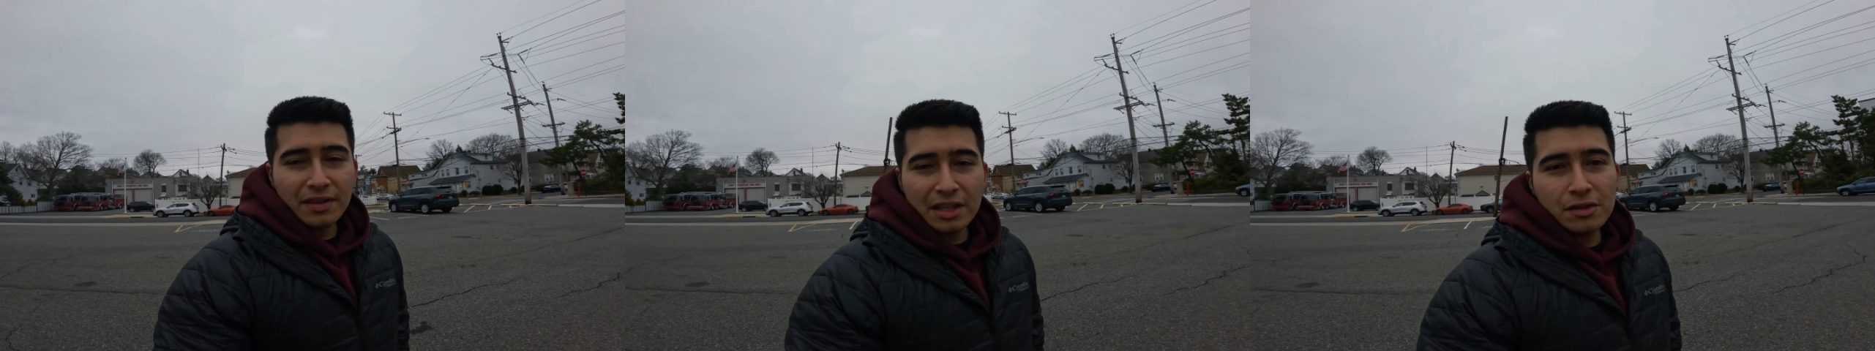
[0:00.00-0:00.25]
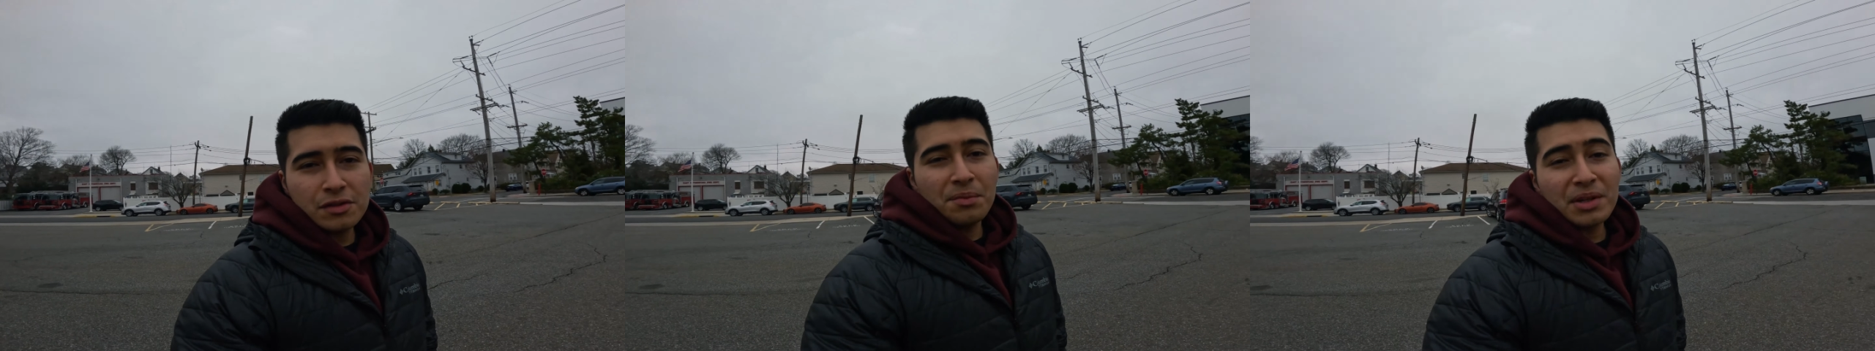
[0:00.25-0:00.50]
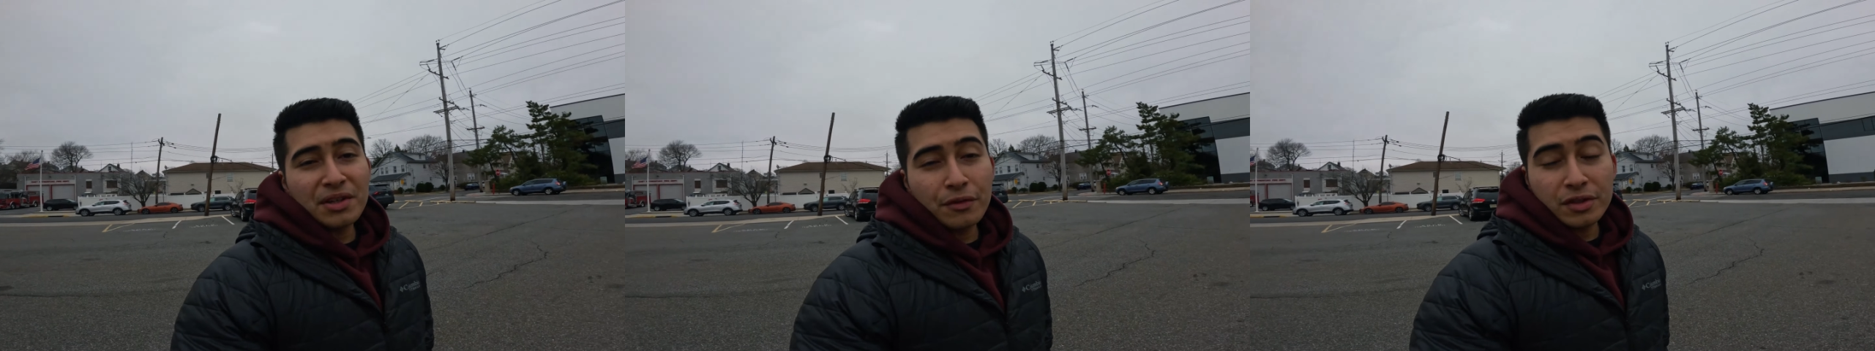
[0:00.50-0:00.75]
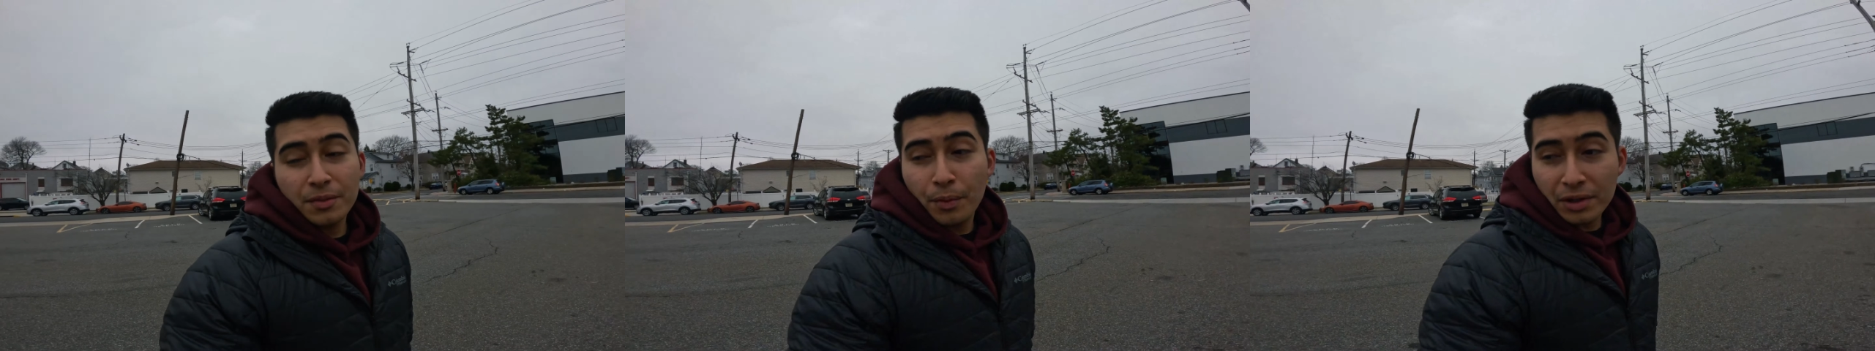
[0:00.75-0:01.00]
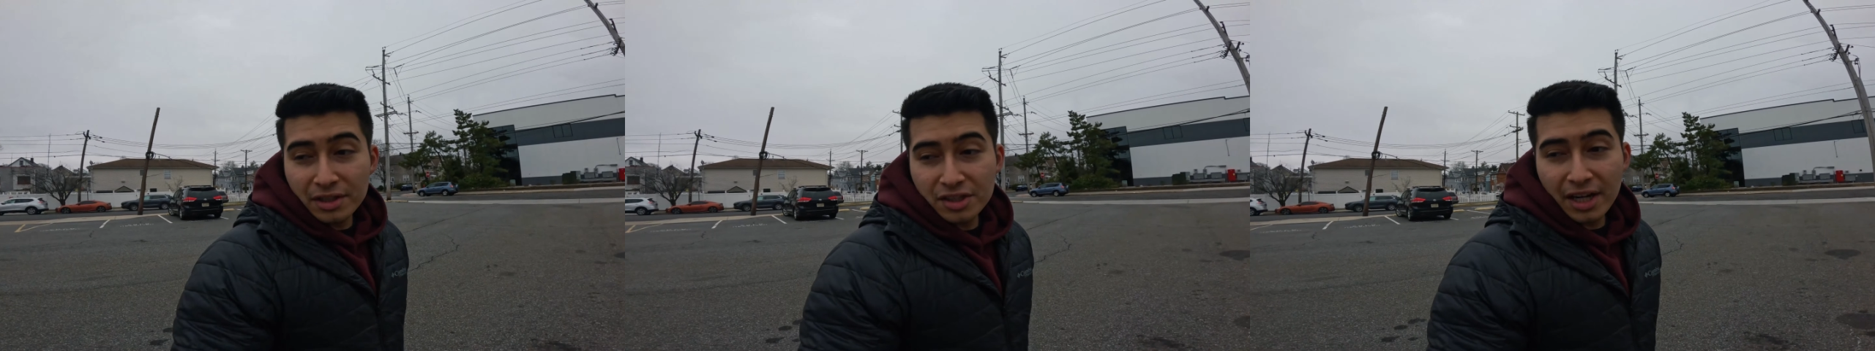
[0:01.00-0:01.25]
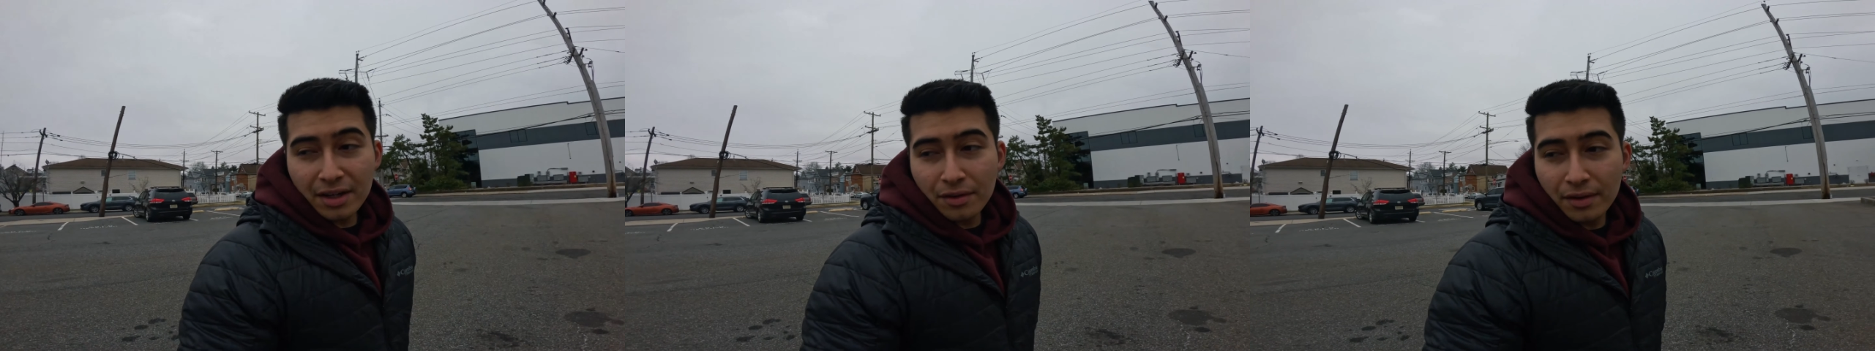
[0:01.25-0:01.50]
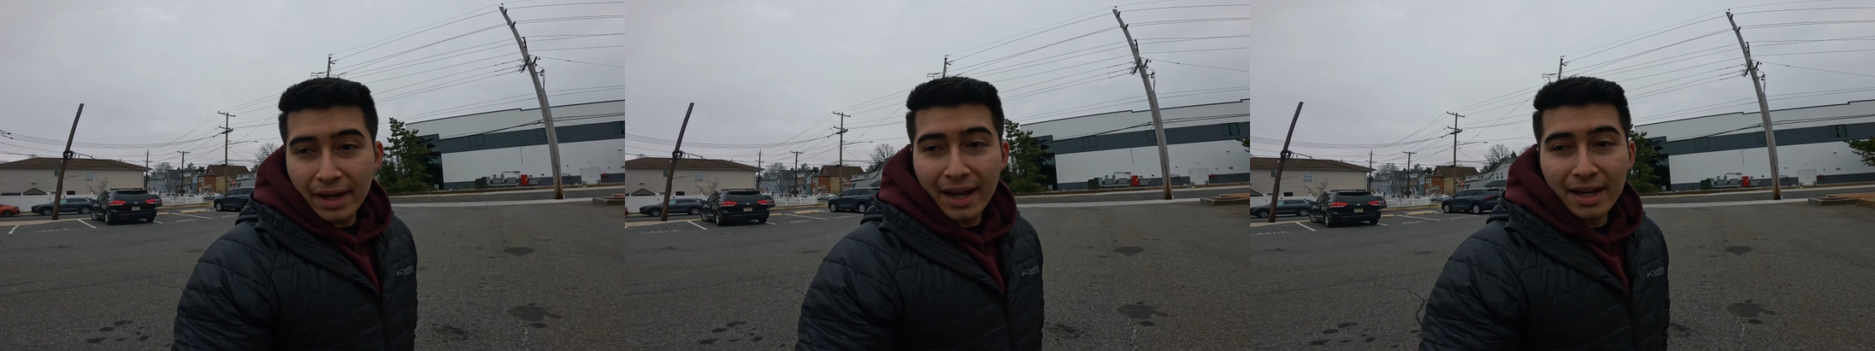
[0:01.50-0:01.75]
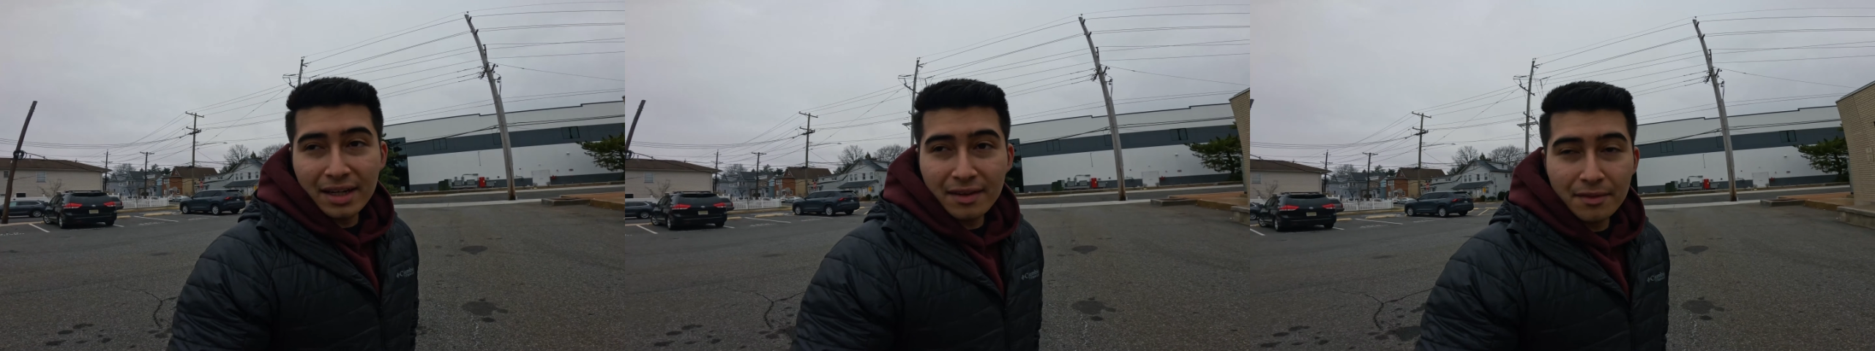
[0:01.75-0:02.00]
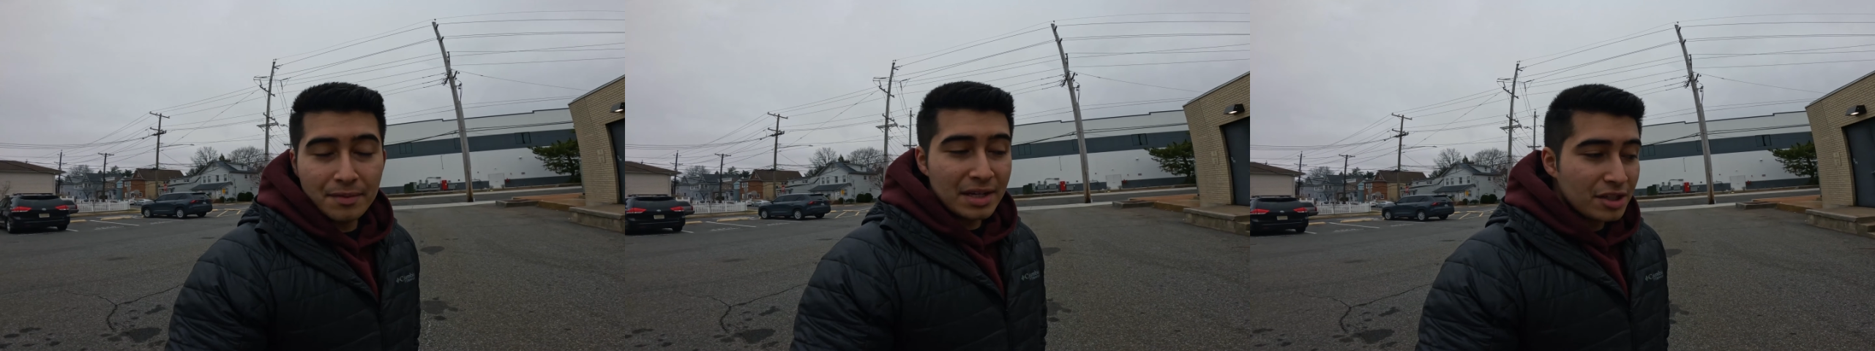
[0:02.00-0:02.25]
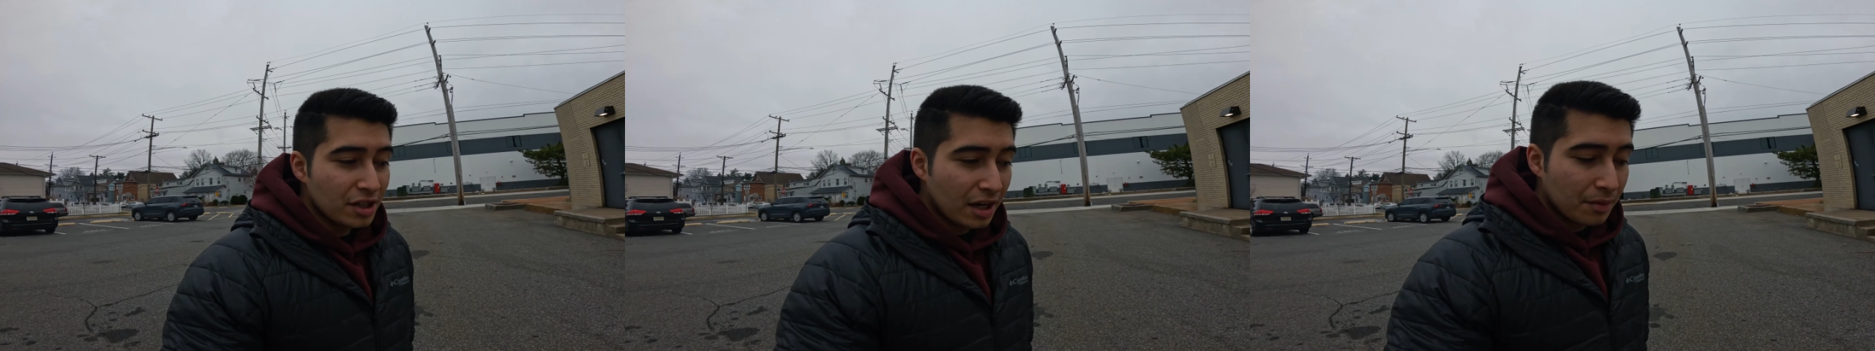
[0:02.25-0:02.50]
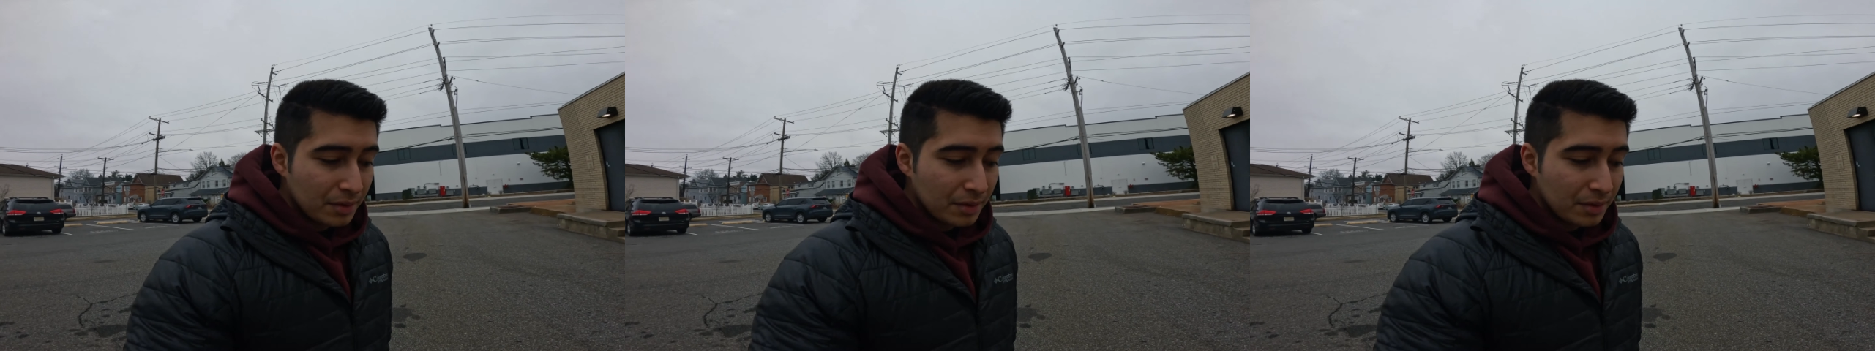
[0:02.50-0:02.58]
thank you so much for supporting the channel and giving me a shot.